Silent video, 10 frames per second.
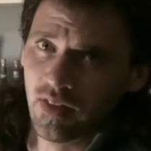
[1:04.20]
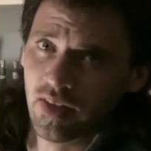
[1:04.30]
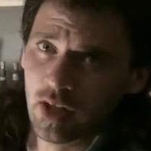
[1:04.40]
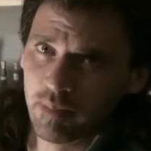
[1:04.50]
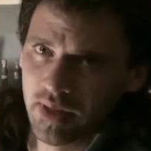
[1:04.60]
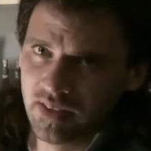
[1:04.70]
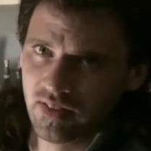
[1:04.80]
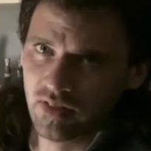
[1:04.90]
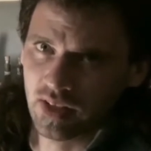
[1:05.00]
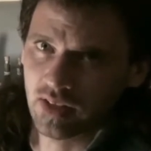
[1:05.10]
the
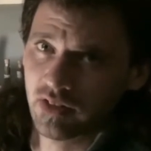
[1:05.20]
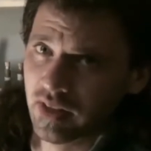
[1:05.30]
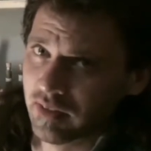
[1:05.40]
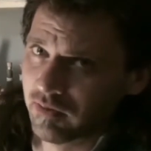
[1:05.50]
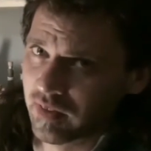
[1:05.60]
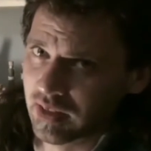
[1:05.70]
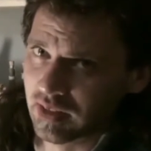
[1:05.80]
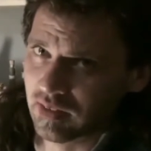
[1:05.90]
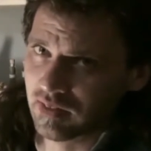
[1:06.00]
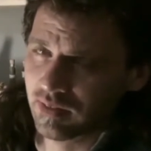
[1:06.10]
capacity to have
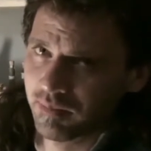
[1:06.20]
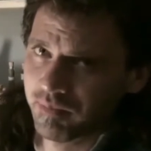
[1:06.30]
feelings.